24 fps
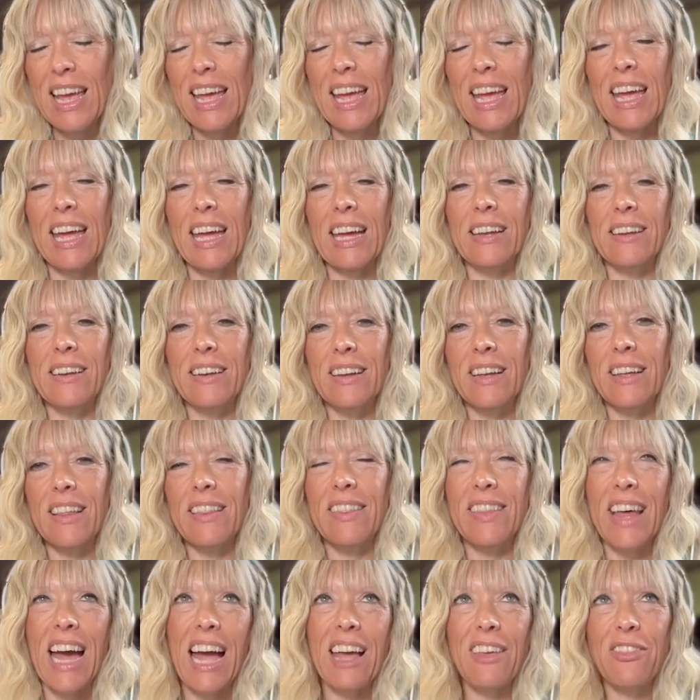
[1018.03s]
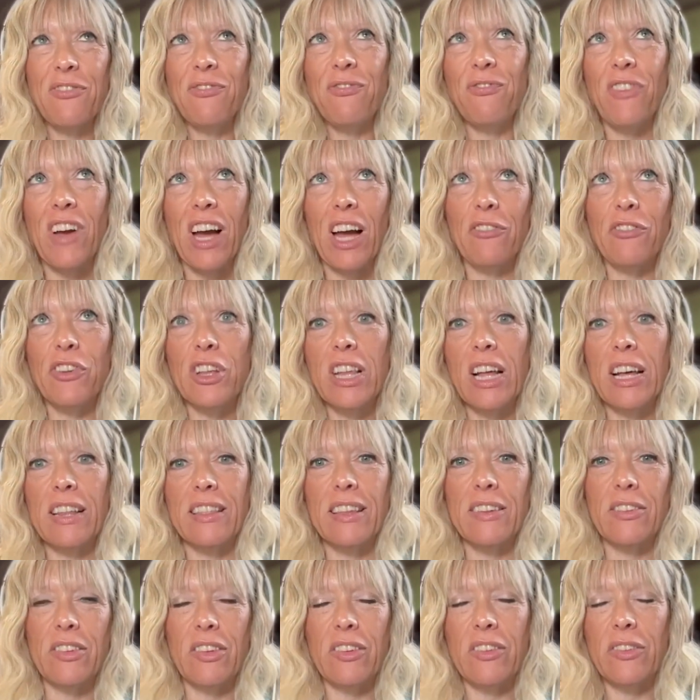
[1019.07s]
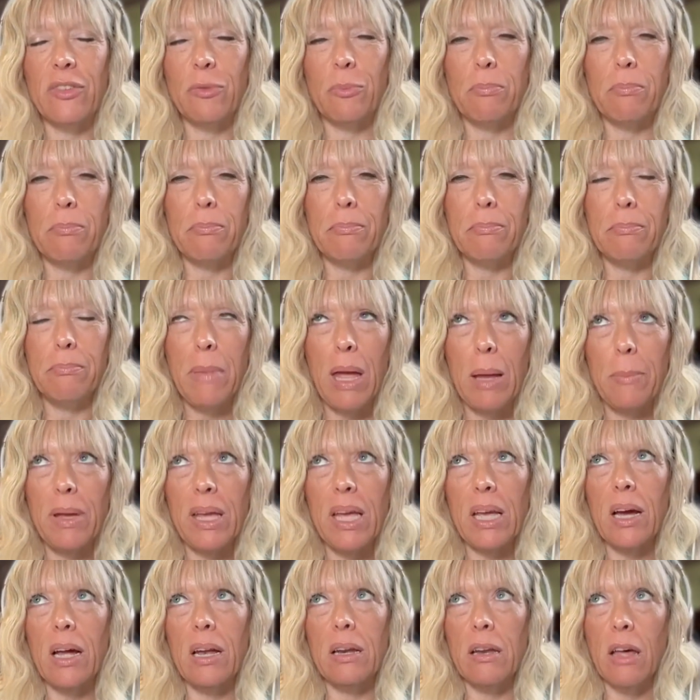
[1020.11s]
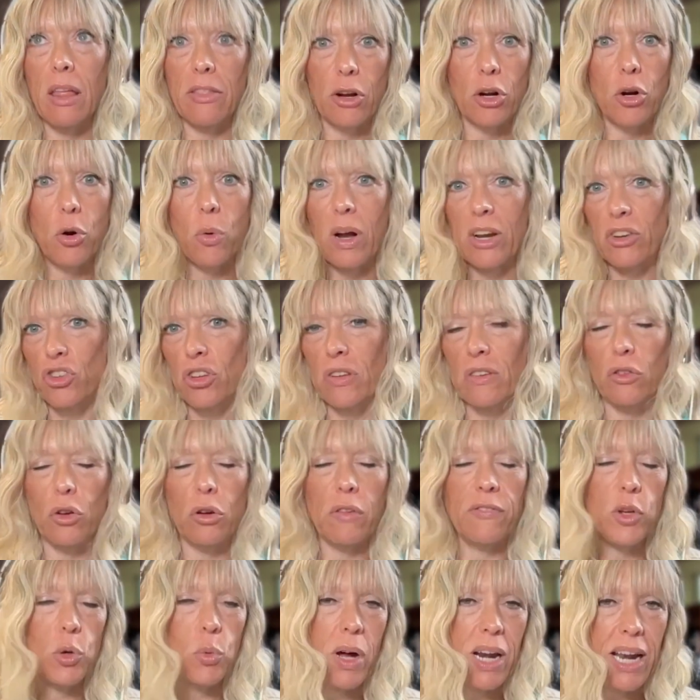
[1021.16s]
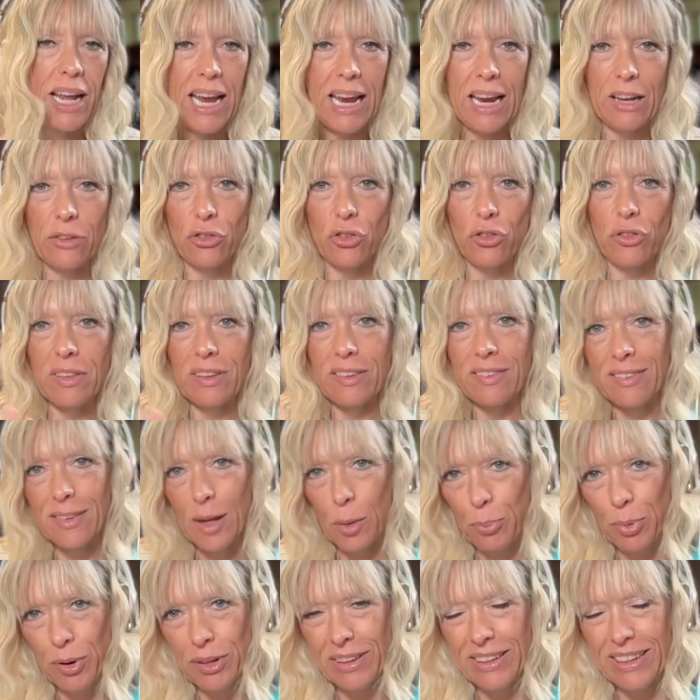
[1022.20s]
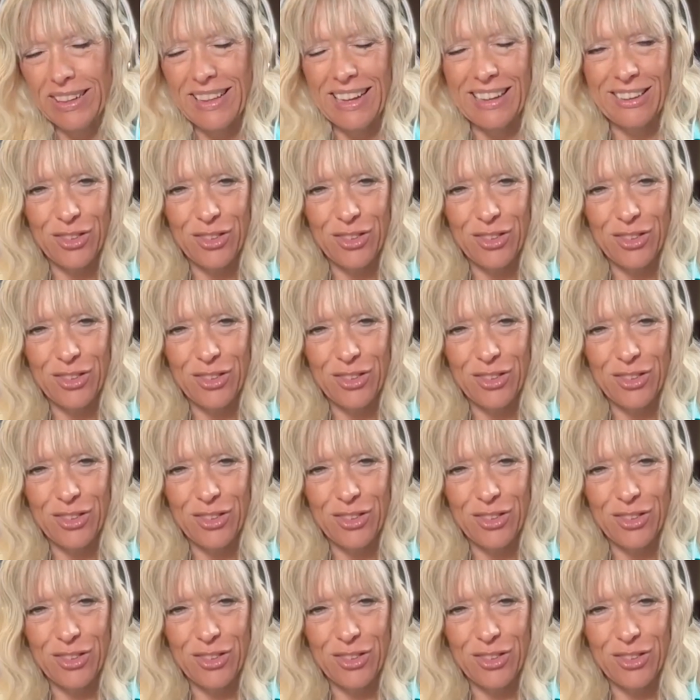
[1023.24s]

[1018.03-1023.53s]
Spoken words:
And I feel like this is maybe another question. So if you want to answer this separately, that's